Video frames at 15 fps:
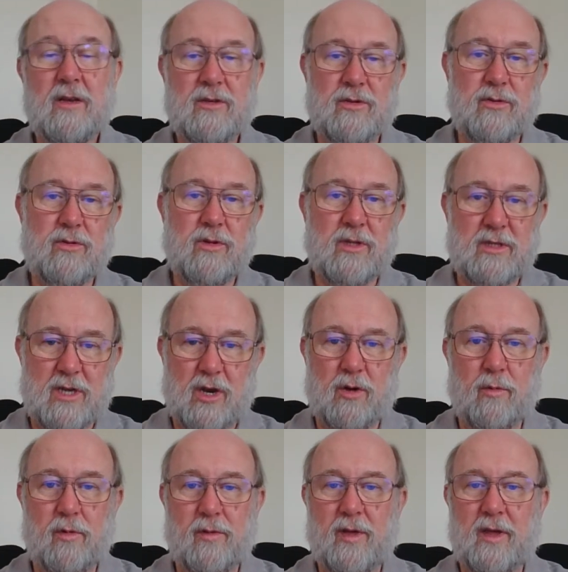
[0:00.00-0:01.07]
to the
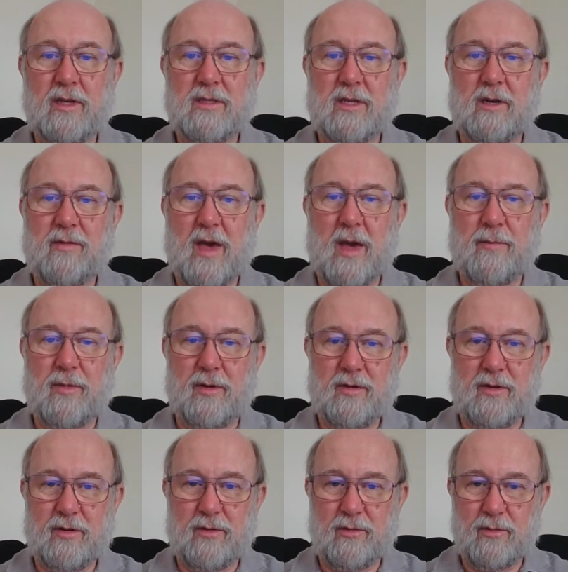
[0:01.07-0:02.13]
terrible things that have happened
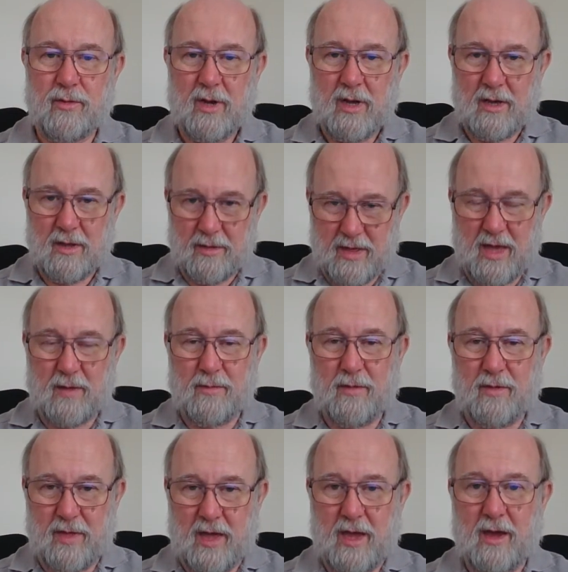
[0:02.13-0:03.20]
to
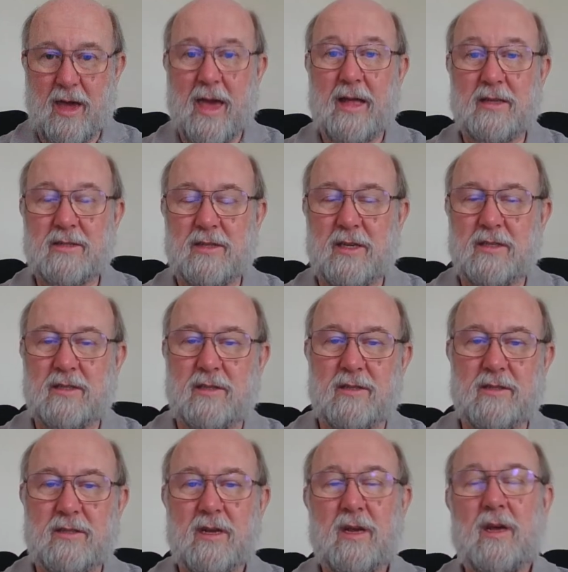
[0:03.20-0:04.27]
their
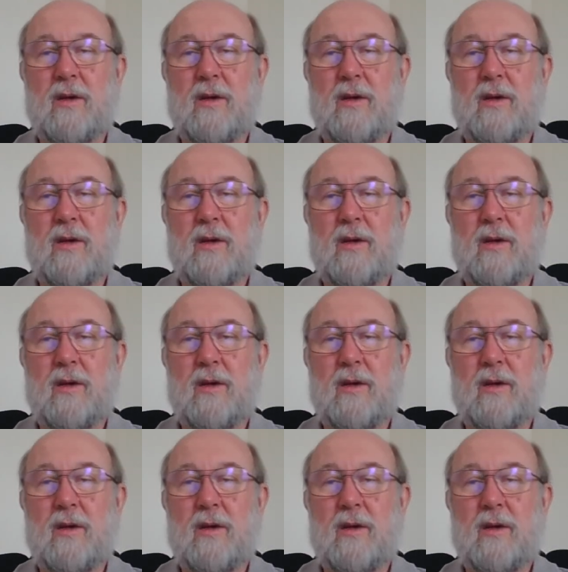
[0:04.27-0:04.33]
ancestors,